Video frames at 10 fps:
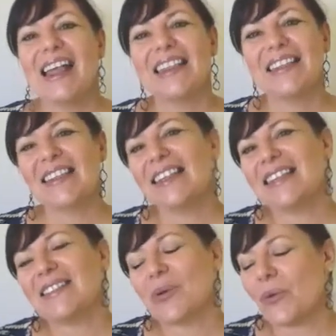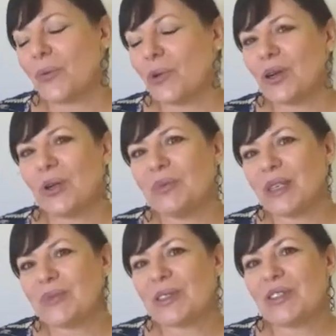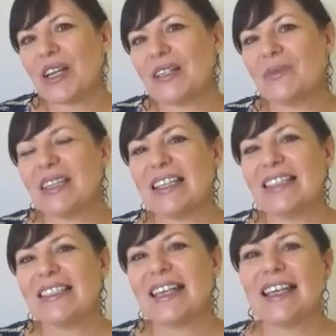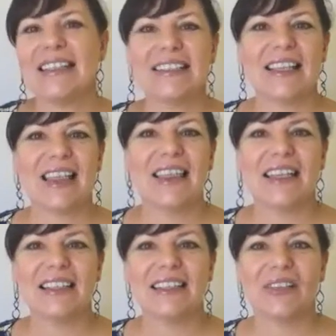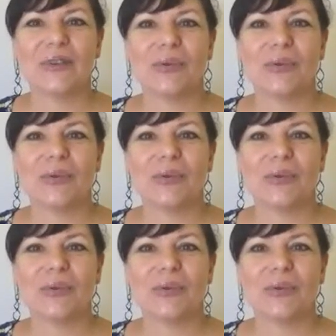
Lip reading: The thing is, what I'm demonstrating with this is that